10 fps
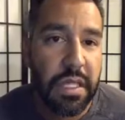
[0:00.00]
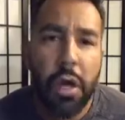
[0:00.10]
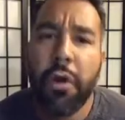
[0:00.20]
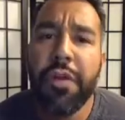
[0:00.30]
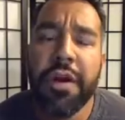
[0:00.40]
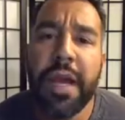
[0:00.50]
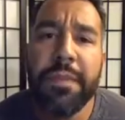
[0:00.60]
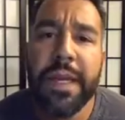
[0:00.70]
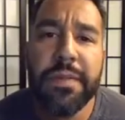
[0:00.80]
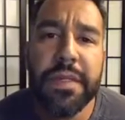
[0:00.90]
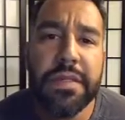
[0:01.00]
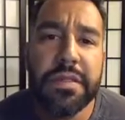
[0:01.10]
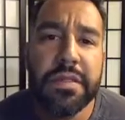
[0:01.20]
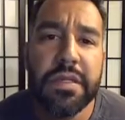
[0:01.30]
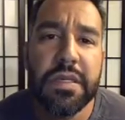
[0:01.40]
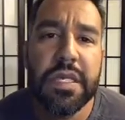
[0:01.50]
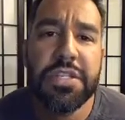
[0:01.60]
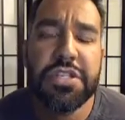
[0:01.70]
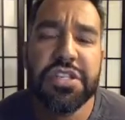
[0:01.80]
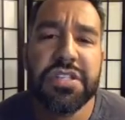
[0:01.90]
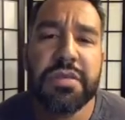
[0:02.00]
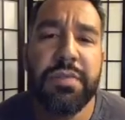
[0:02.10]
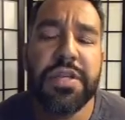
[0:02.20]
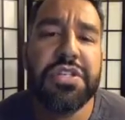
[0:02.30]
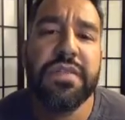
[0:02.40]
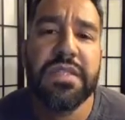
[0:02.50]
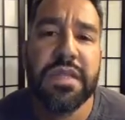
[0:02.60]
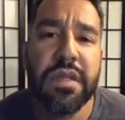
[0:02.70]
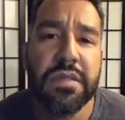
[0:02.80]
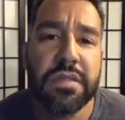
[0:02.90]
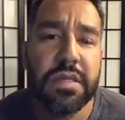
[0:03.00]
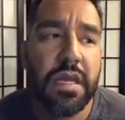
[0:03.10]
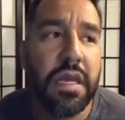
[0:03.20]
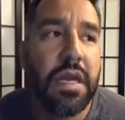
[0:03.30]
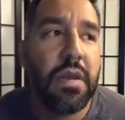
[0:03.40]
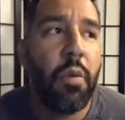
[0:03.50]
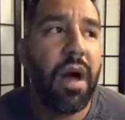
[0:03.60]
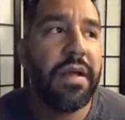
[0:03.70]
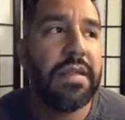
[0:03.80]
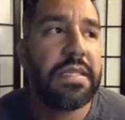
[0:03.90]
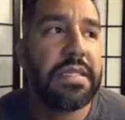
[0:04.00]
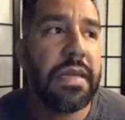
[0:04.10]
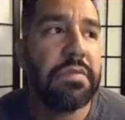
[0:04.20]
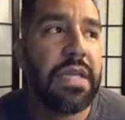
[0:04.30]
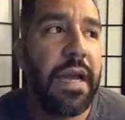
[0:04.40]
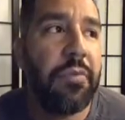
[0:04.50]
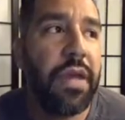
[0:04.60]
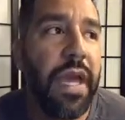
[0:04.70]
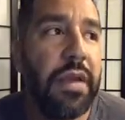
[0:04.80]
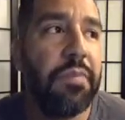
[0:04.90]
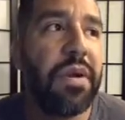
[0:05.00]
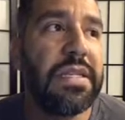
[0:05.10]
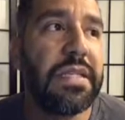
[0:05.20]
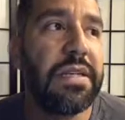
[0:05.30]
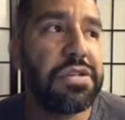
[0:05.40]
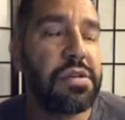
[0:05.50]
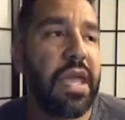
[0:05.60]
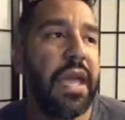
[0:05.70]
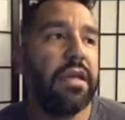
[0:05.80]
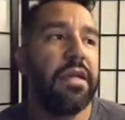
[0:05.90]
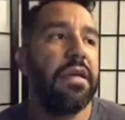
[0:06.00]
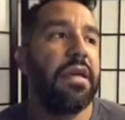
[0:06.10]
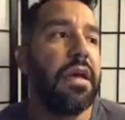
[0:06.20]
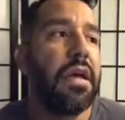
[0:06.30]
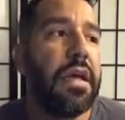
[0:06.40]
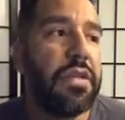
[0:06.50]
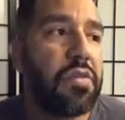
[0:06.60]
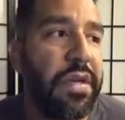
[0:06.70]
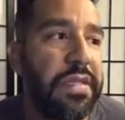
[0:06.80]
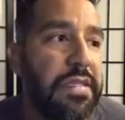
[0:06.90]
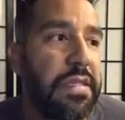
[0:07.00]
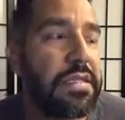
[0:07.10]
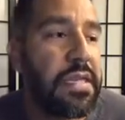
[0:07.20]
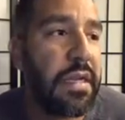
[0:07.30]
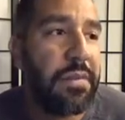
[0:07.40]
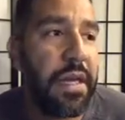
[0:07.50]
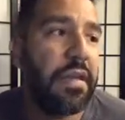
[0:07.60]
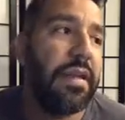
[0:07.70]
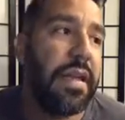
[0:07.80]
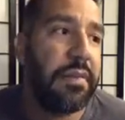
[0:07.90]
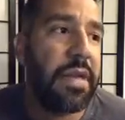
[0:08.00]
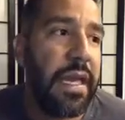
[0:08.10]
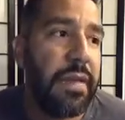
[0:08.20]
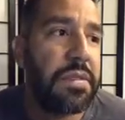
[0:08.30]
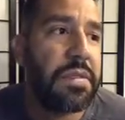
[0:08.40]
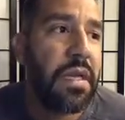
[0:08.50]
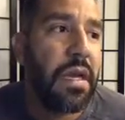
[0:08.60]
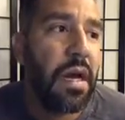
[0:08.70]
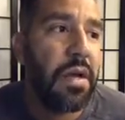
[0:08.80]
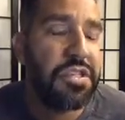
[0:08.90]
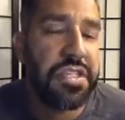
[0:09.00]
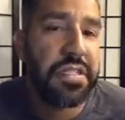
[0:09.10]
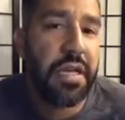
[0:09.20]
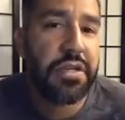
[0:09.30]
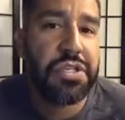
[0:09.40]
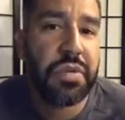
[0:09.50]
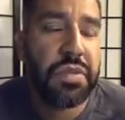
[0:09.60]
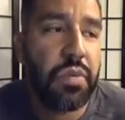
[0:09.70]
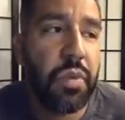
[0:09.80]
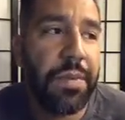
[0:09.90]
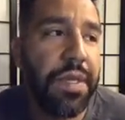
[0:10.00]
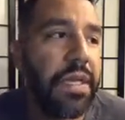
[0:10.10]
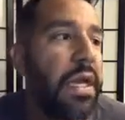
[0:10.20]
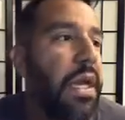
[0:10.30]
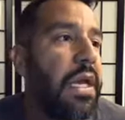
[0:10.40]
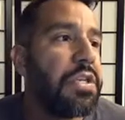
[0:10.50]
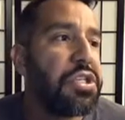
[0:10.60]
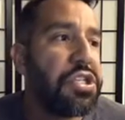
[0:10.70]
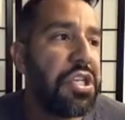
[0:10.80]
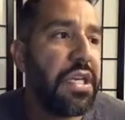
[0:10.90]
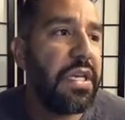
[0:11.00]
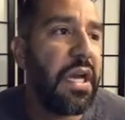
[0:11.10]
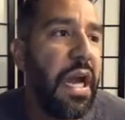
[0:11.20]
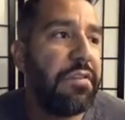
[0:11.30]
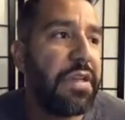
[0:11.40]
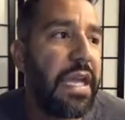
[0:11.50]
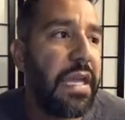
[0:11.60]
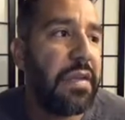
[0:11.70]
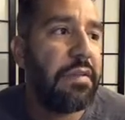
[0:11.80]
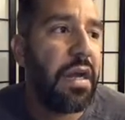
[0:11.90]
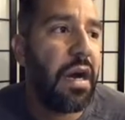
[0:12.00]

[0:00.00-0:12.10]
Oh, they're not babies. It's just a bunch of cells. While at the same time, we had a presidential candidate in 2016. I'm not going to name names. I'll just tell you she was a woman. She advocated